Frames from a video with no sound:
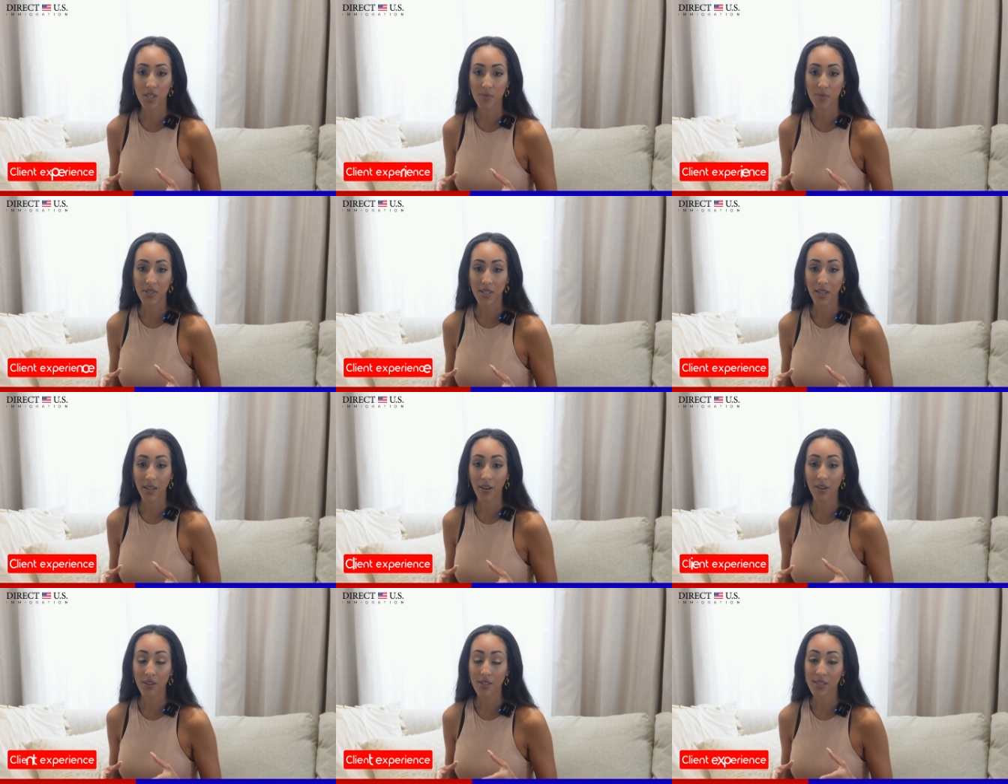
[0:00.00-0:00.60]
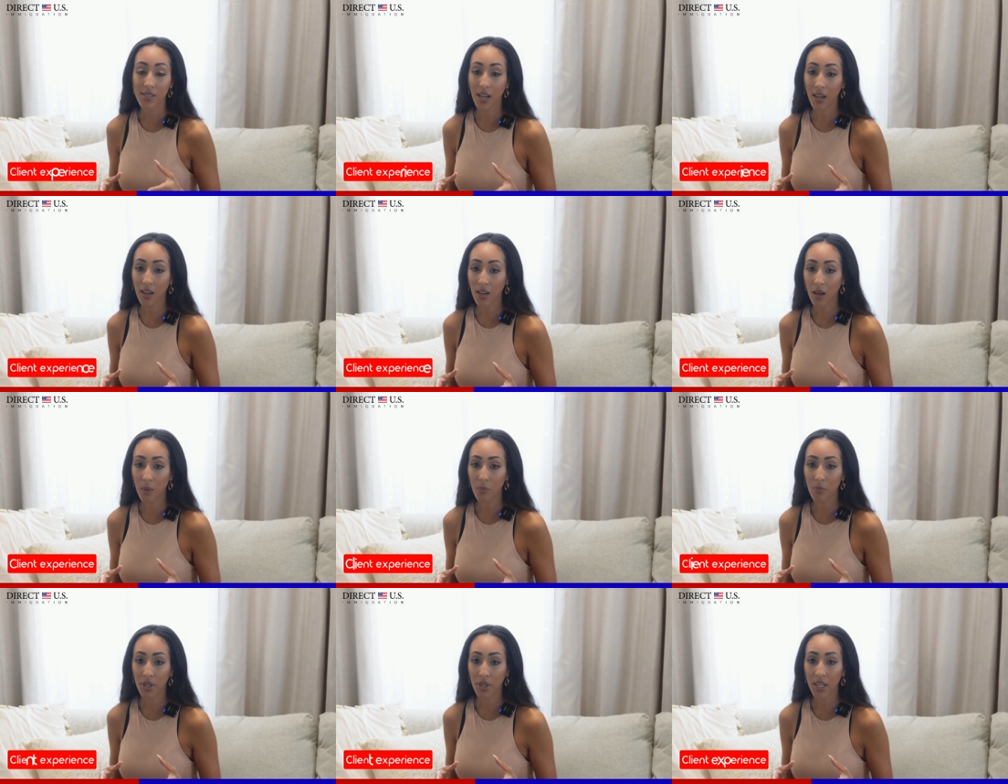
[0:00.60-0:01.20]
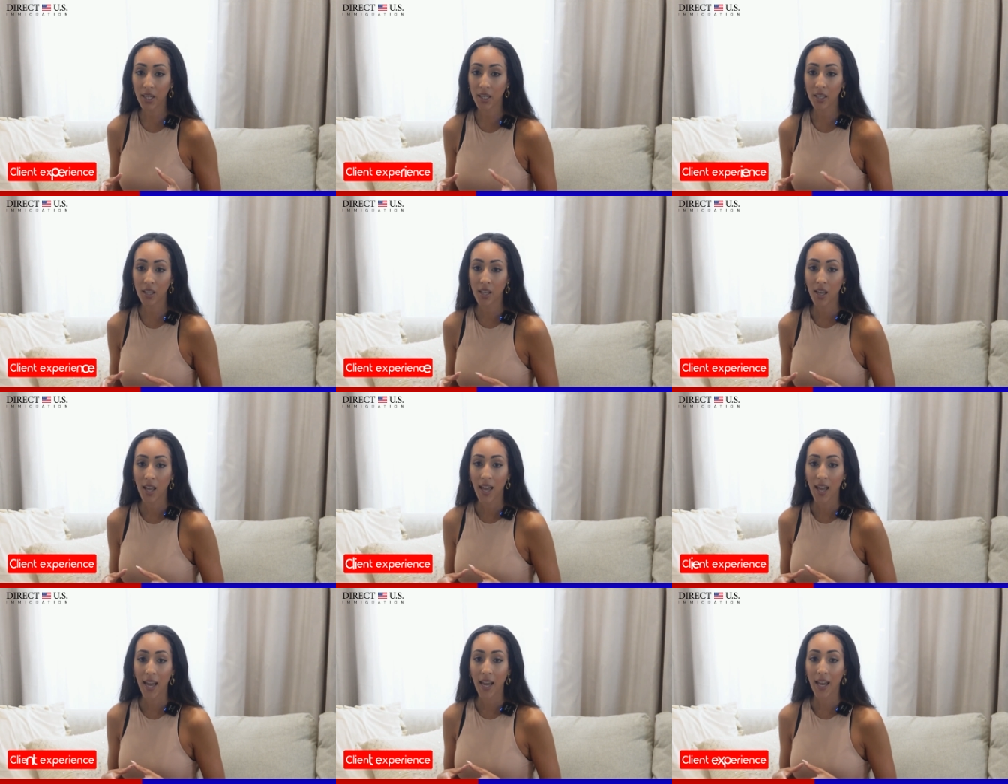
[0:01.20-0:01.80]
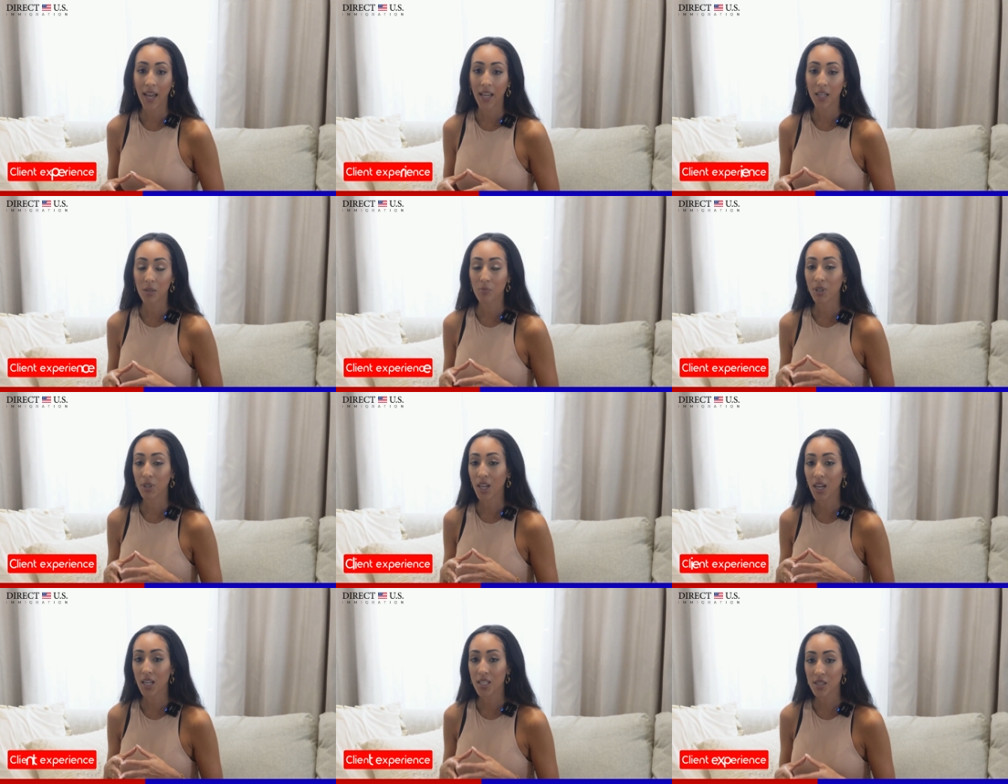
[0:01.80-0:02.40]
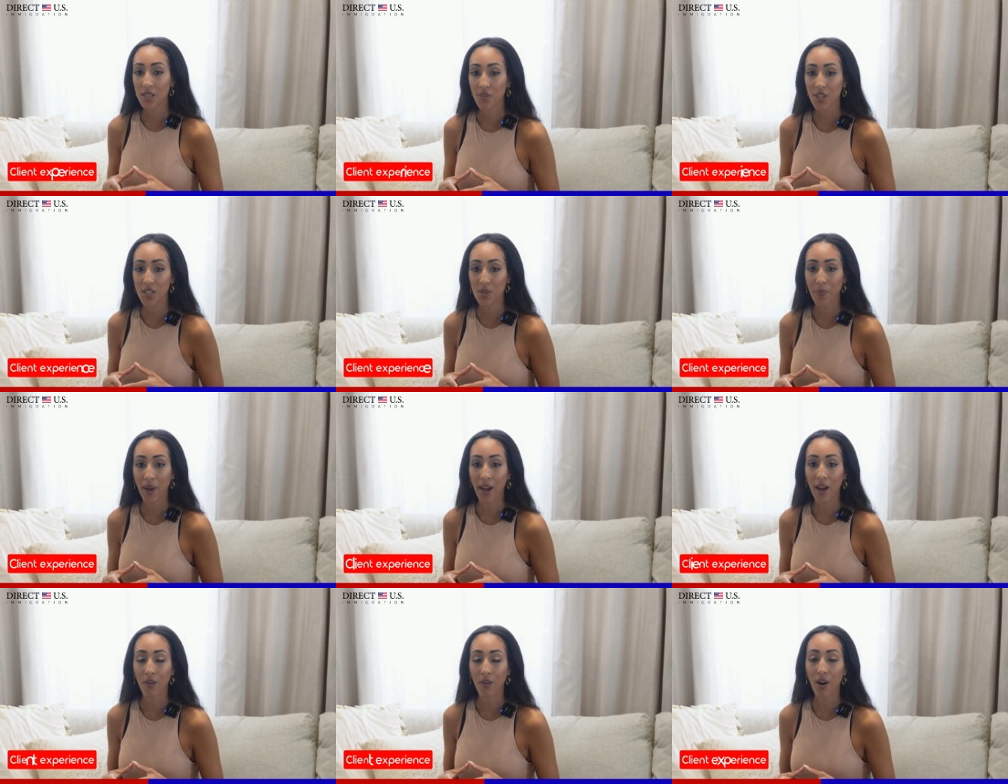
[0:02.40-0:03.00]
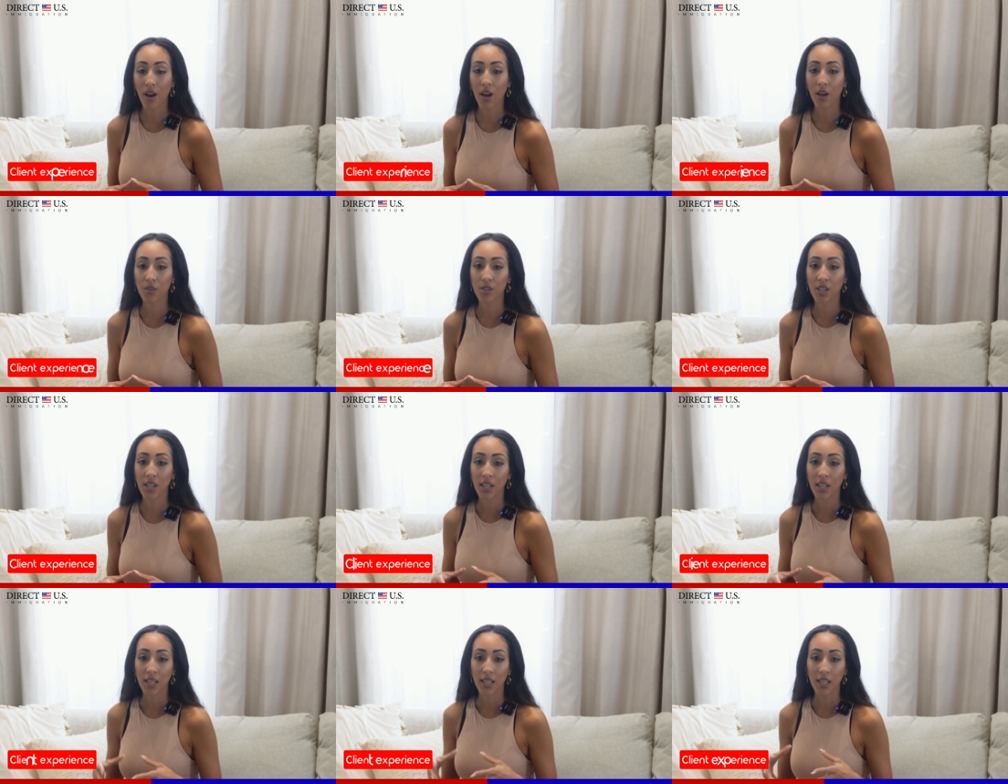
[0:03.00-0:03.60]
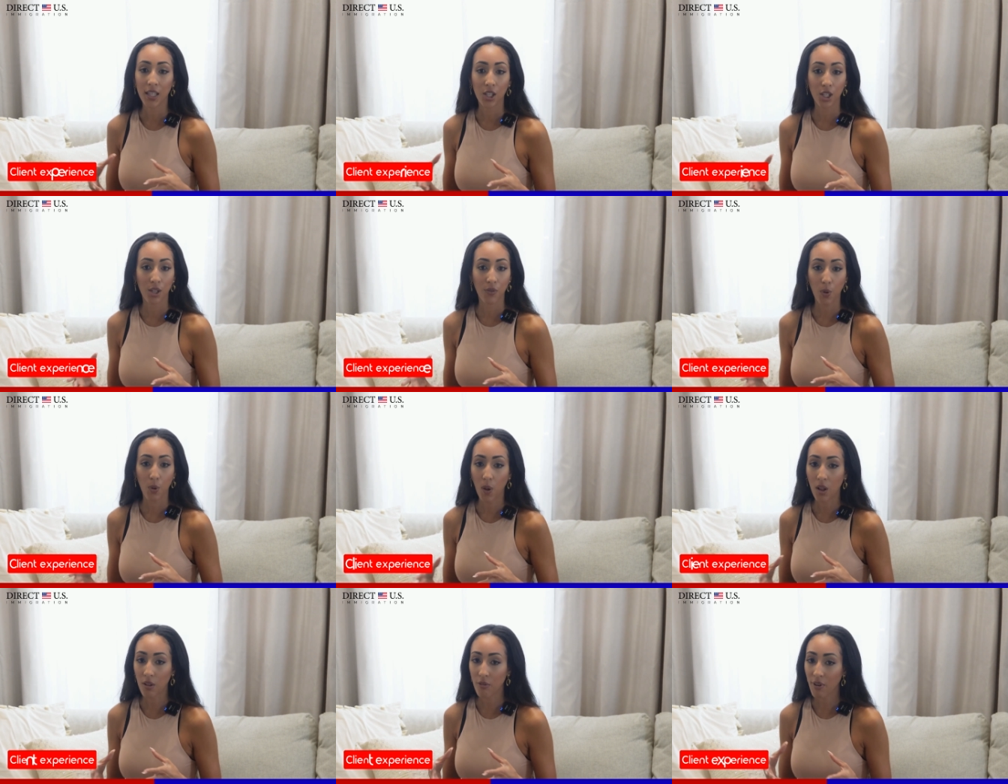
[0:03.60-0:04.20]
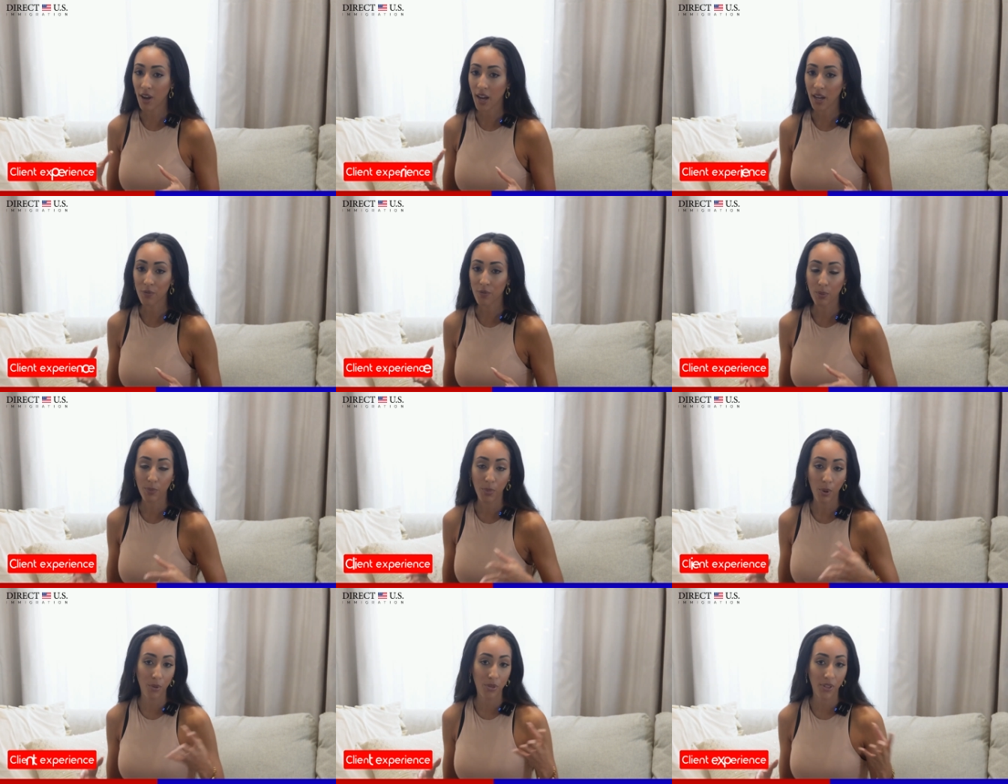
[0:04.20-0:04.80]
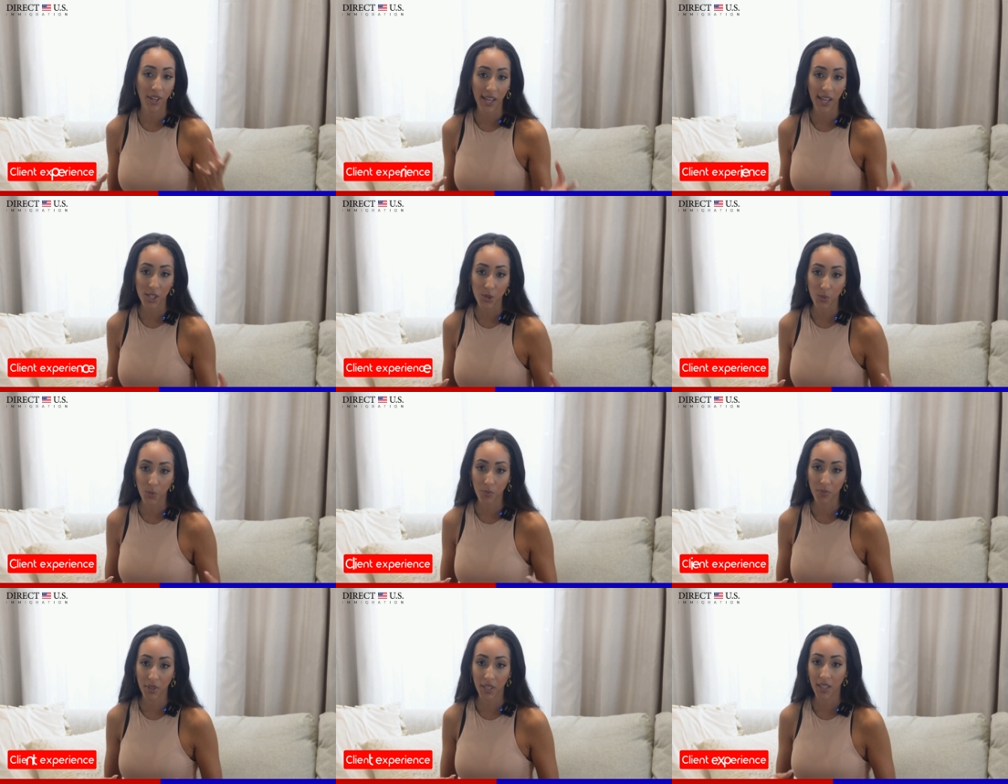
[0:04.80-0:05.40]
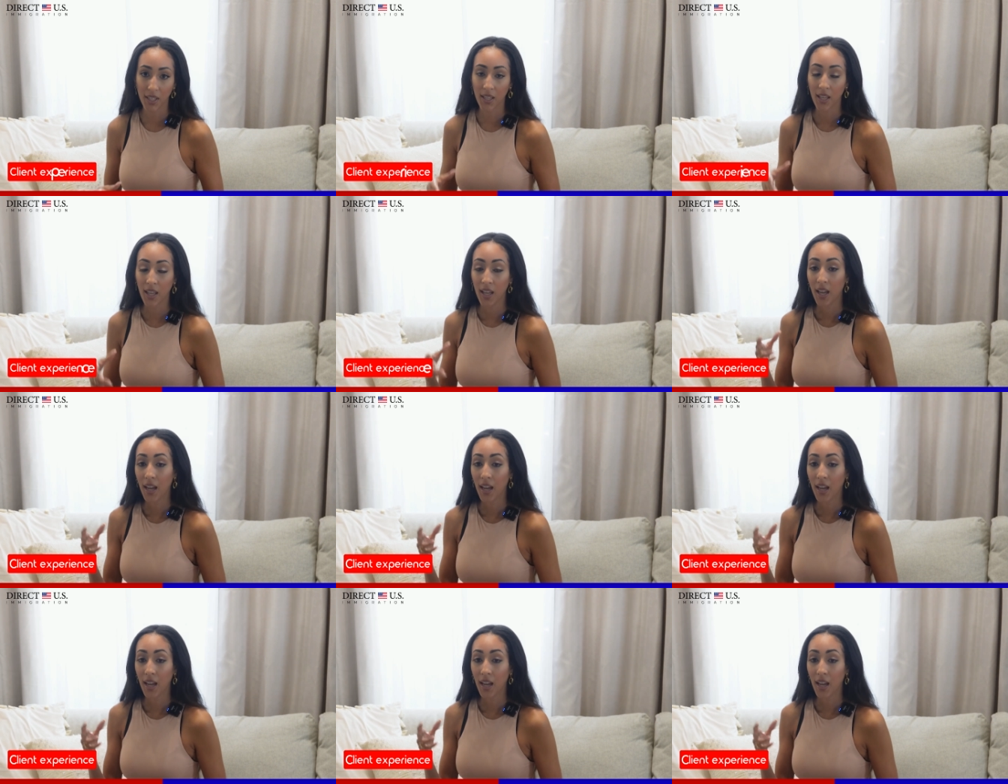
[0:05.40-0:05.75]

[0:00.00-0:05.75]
subsidiary tech company, and because of his background, he could have qualified for both the H-1B